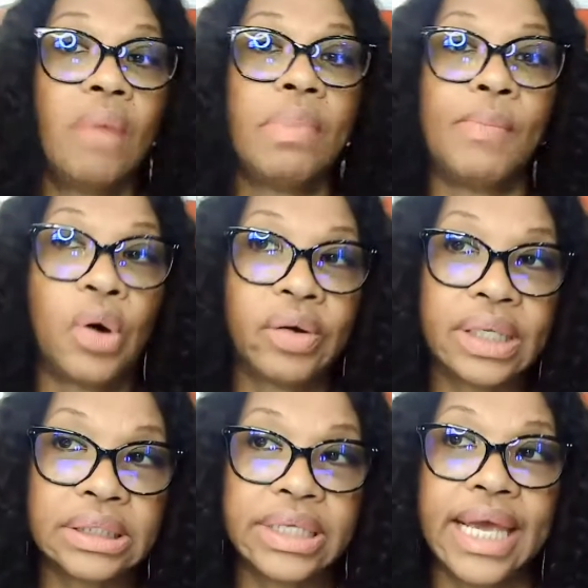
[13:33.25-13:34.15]

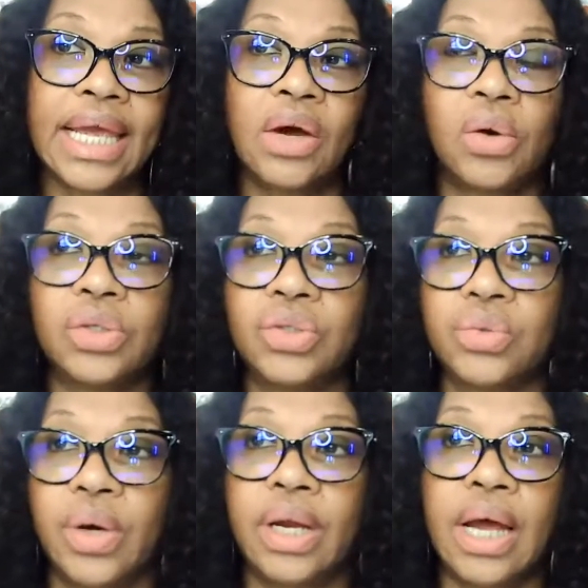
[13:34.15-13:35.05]
Memorial Day or
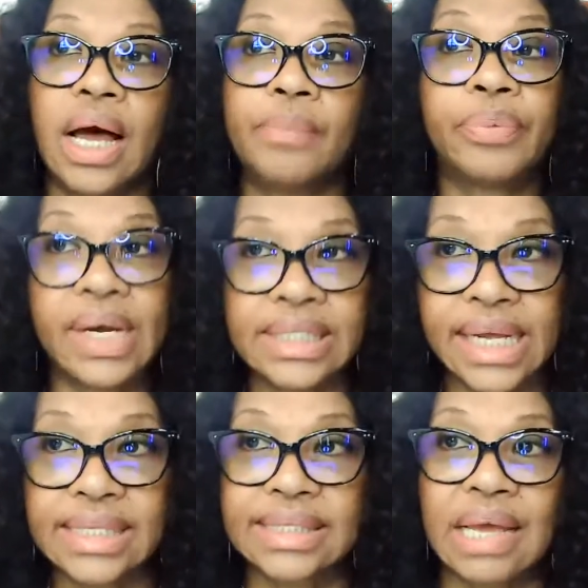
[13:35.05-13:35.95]
during
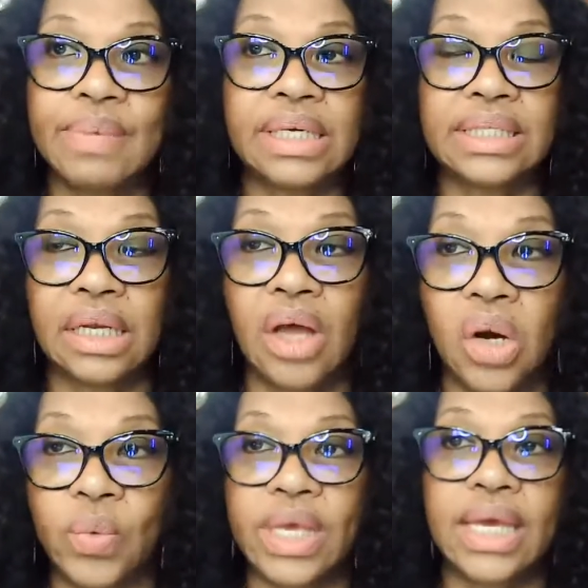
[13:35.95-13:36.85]
President's Day, because it's a
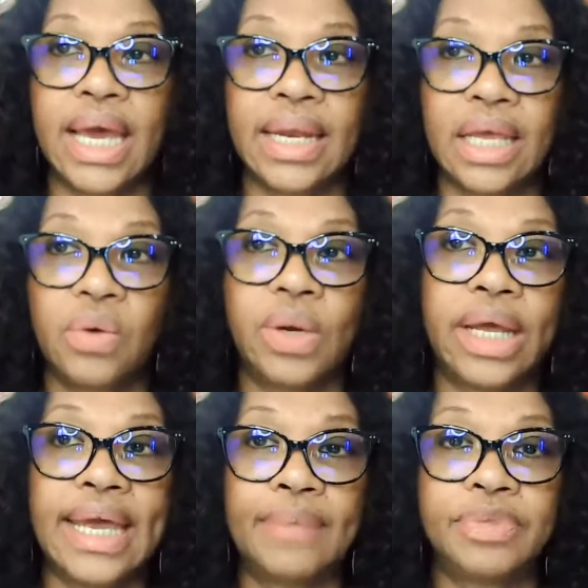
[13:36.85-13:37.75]
long weekend and you
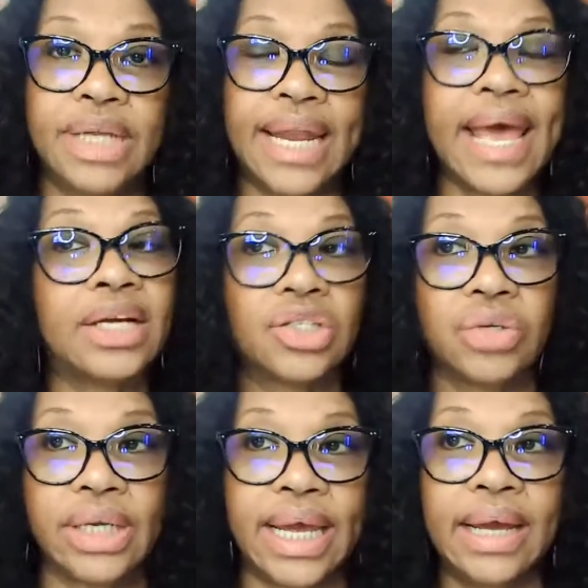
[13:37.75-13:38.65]
want to capture that
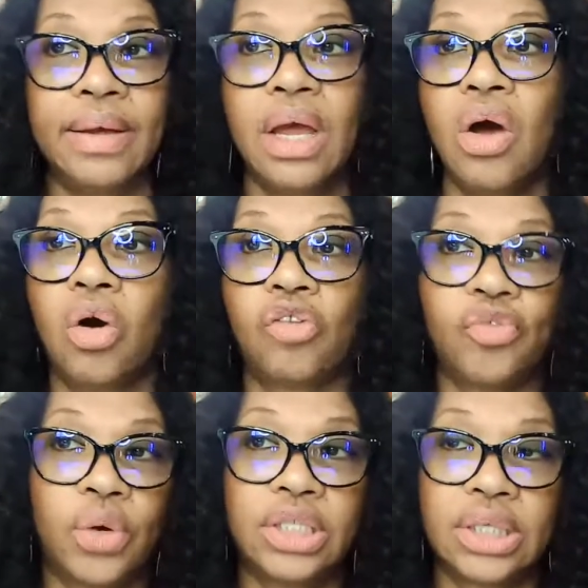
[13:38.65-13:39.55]
extra day, or
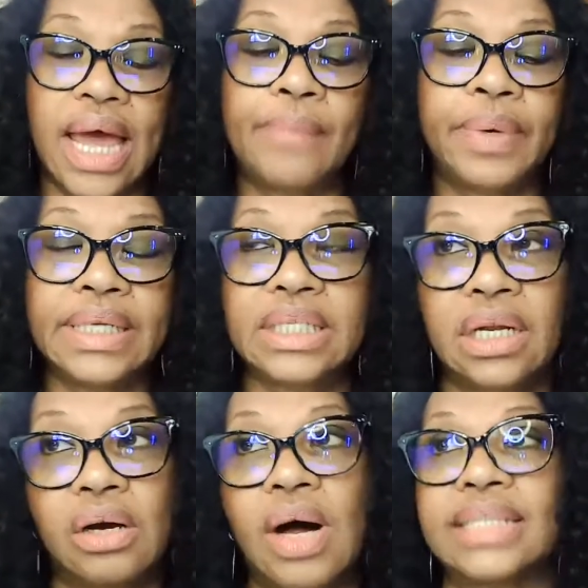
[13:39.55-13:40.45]
4th of July, but it's
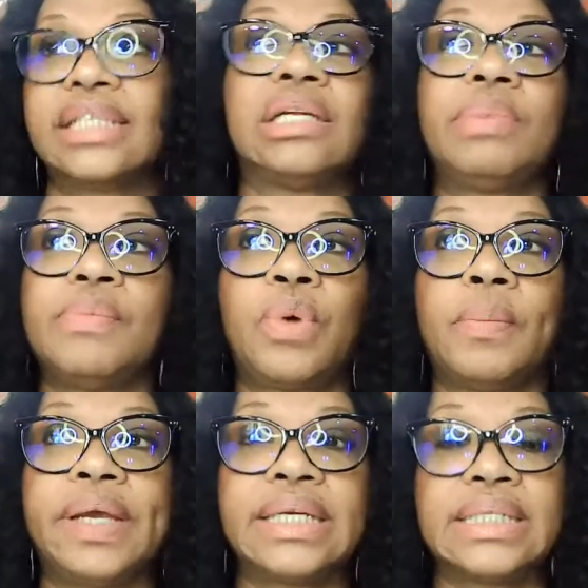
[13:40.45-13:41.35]
going to cost a little bit
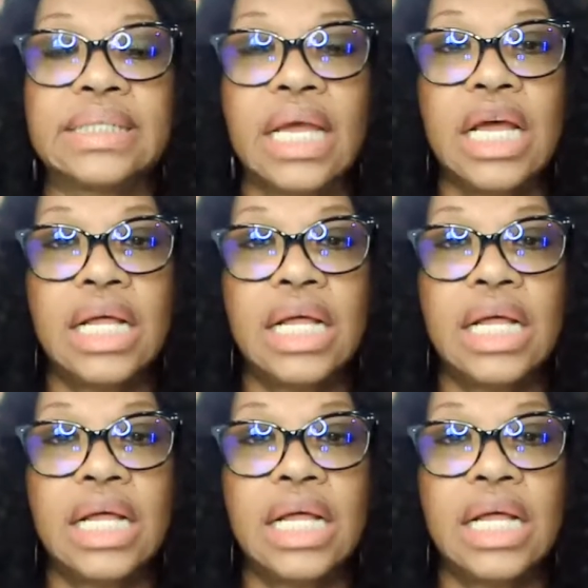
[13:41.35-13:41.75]
more because